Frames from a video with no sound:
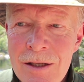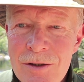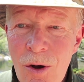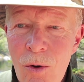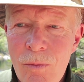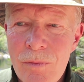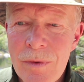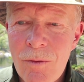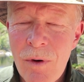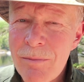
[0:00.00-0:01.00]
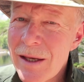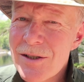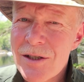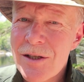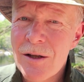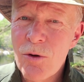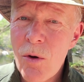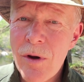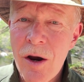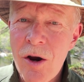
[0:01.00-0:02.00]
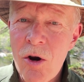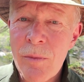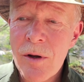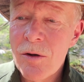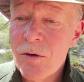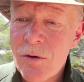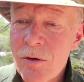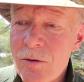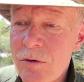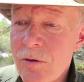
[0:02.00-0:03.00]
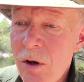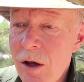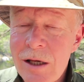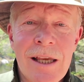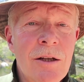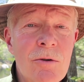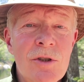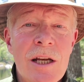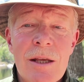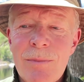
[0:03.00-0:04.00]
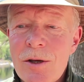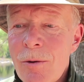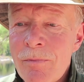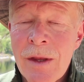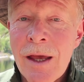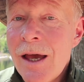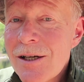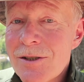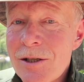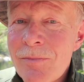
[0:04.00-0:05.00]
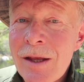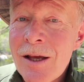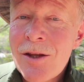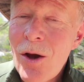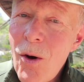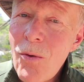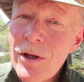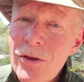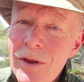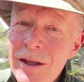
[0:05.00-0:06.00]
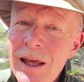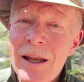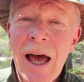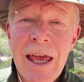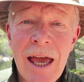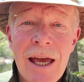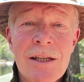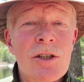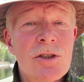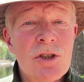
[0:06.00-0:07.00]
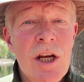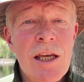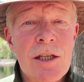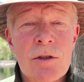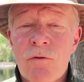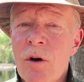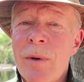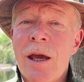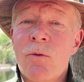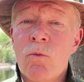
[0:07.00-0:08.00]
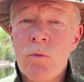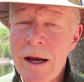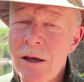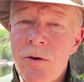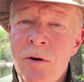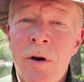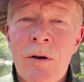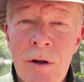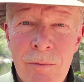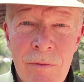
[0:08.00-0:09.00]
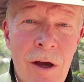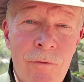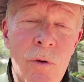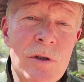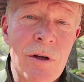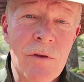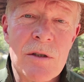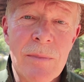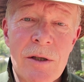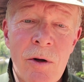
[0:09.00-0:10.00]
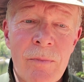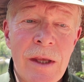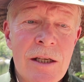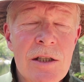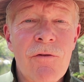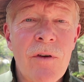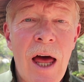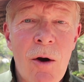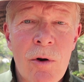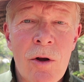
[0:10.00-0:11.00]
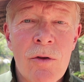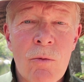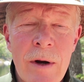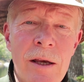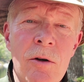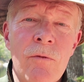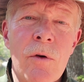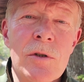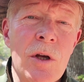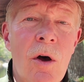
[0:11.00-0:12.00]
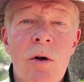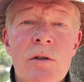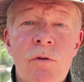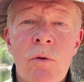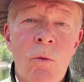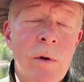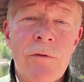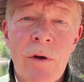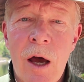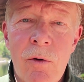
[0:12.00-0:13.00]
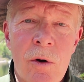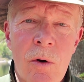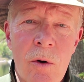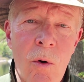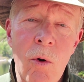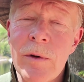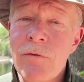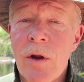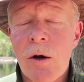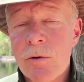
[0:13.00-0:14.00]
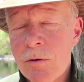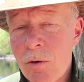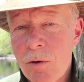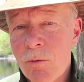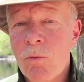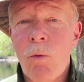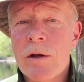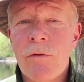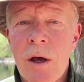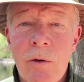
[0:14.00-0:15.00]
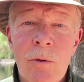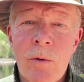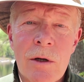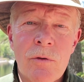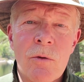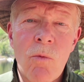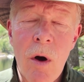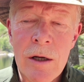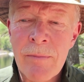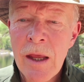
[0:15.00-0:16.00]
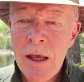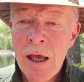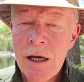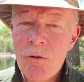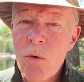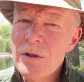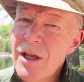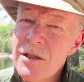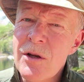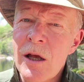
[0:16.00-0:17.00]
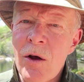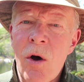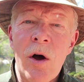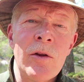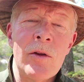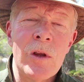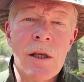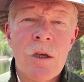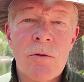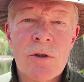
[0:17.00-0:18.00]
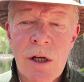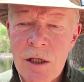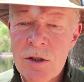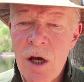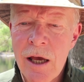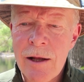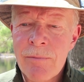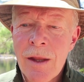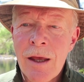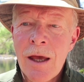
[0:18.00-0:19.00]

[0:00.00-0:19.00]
So what makes this a low carb, uh, ketogenic meal? Actually, the only thing that I had to change from a regular mm, version of this meal is the flour. The regular version calls for wheat flour or whole wheat flour or white flour, whatever you want. And of course, that's not on the ketogenic diet.